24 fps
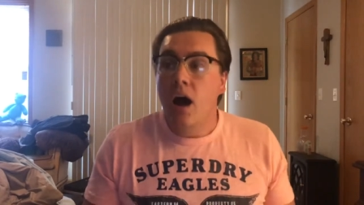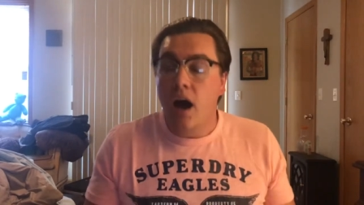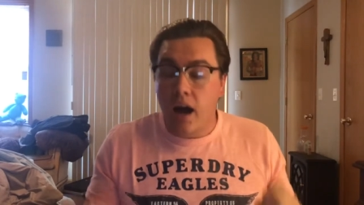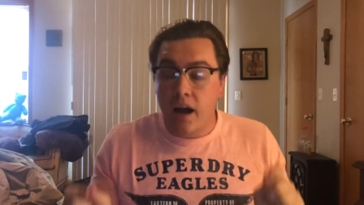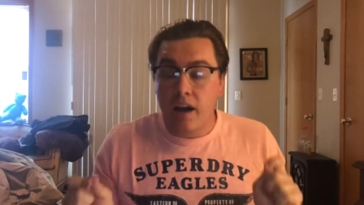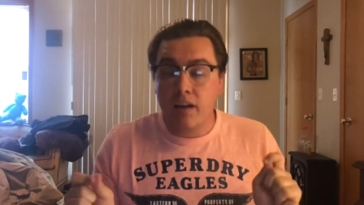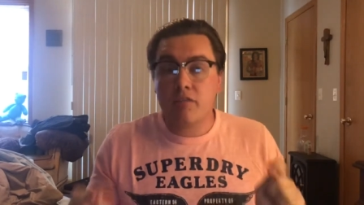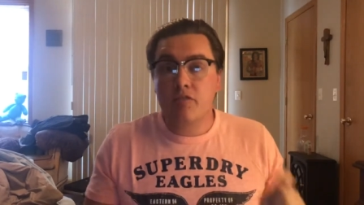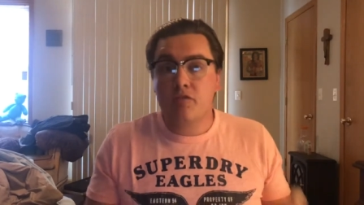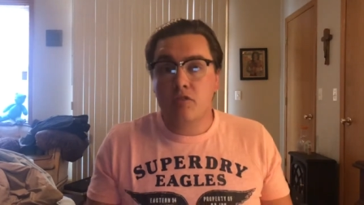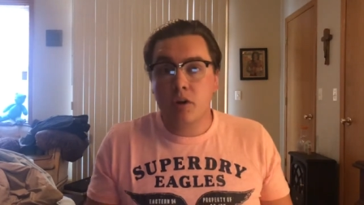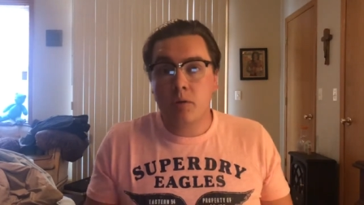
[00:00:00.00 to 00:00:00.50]

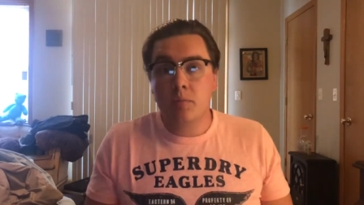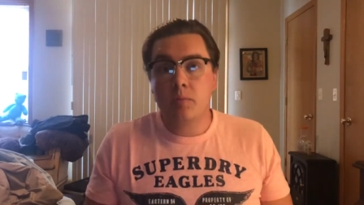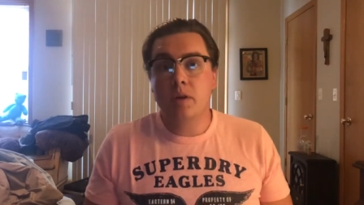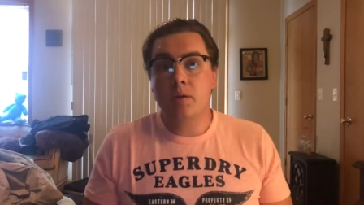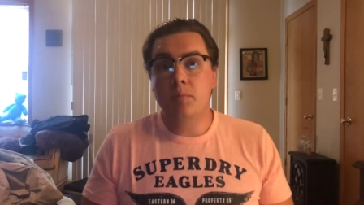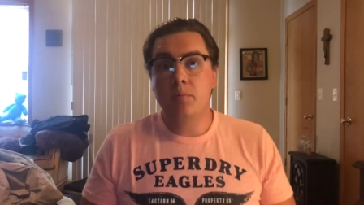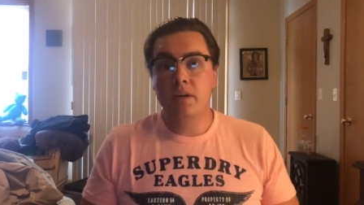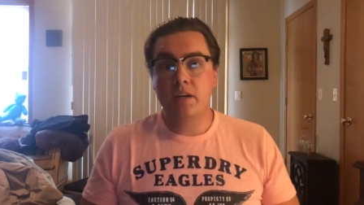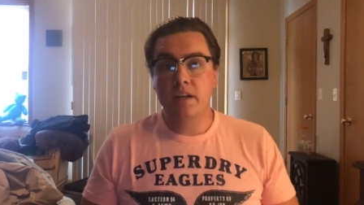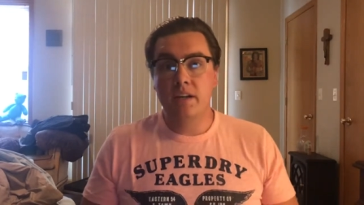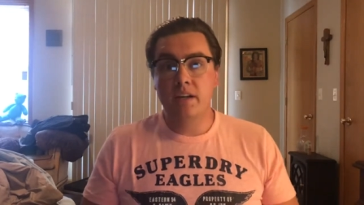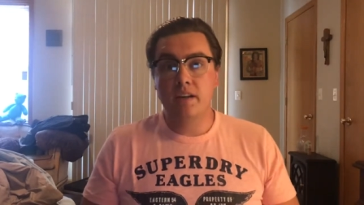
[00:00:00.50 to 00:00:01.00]
I firmly
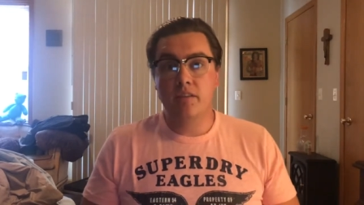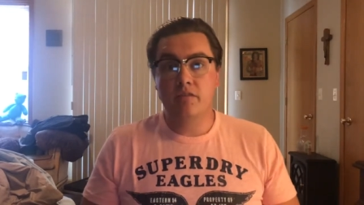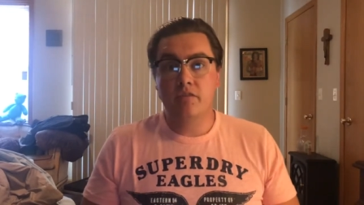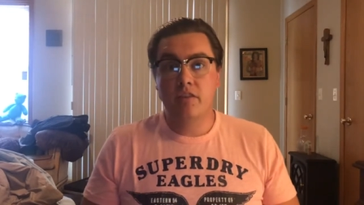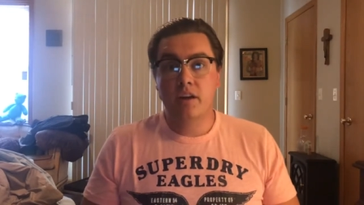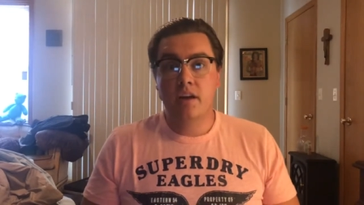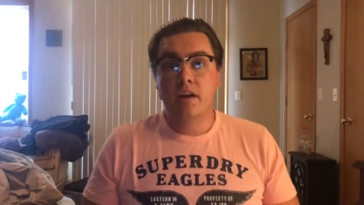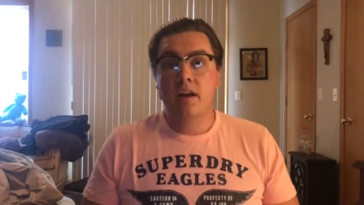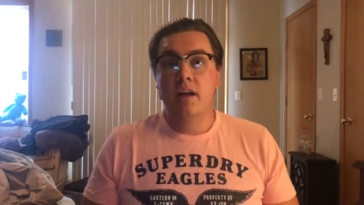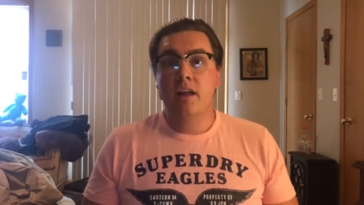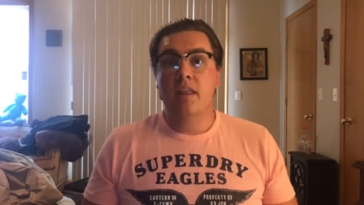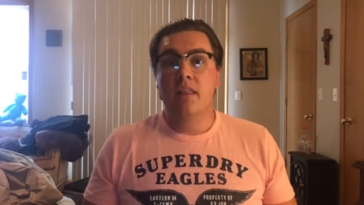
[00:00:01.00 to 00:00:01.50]
believe
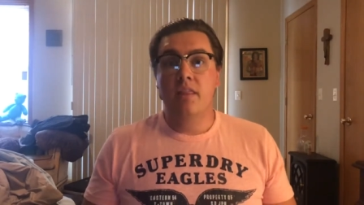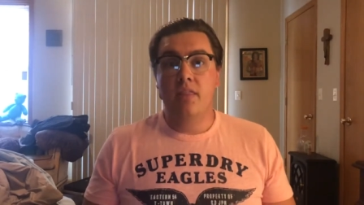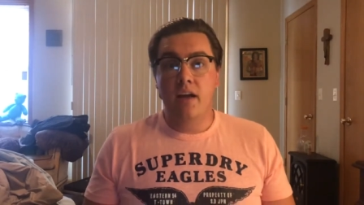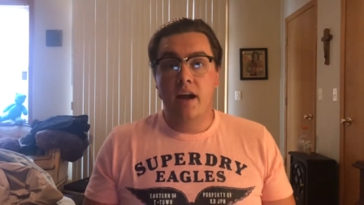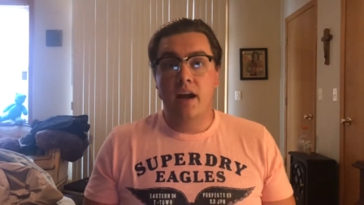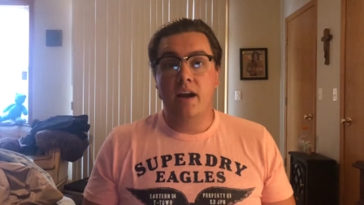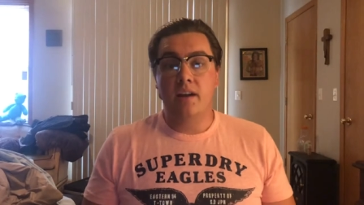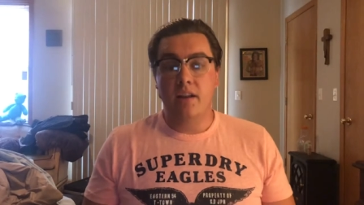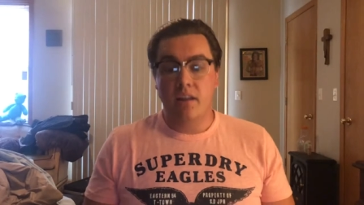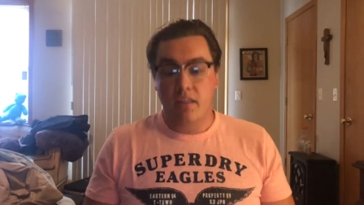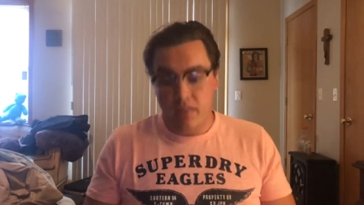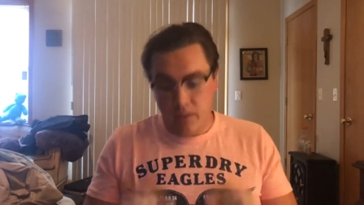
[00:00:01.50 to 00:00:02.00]

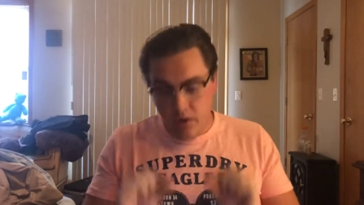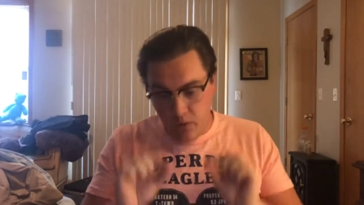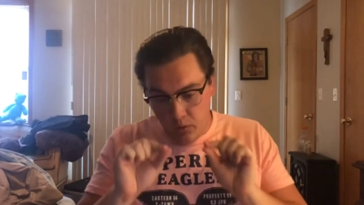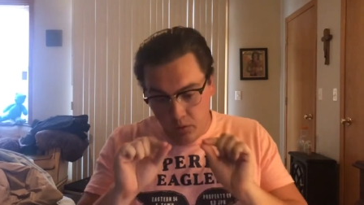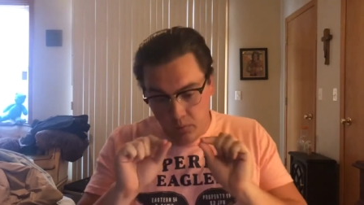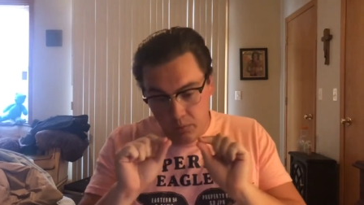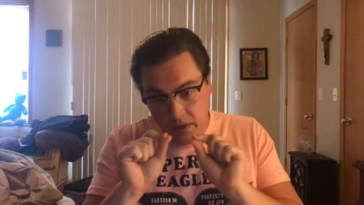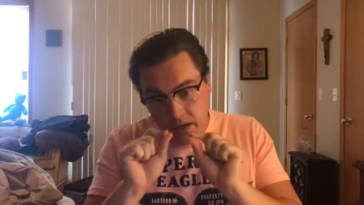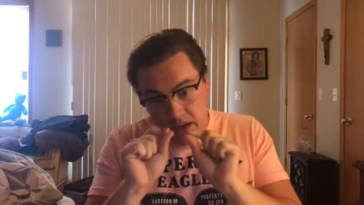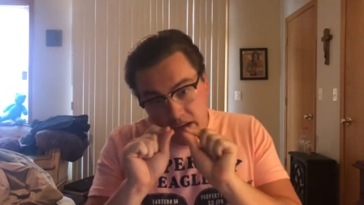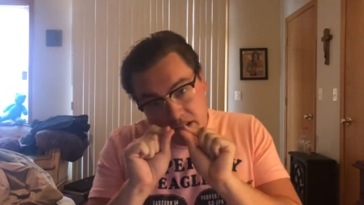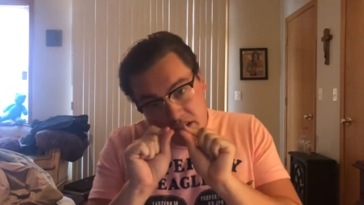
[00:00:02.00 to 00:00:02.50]
that there
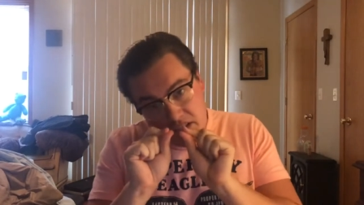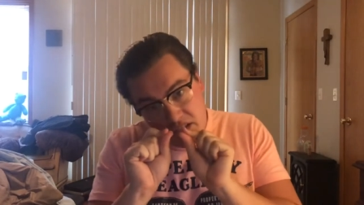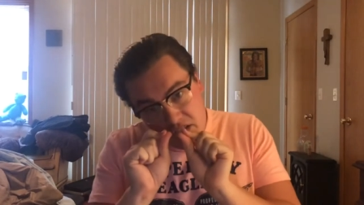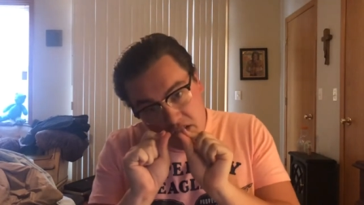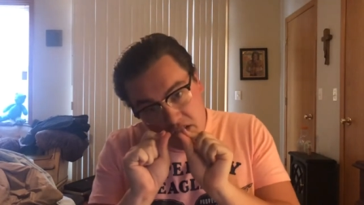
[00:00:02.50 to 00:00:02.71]
would be a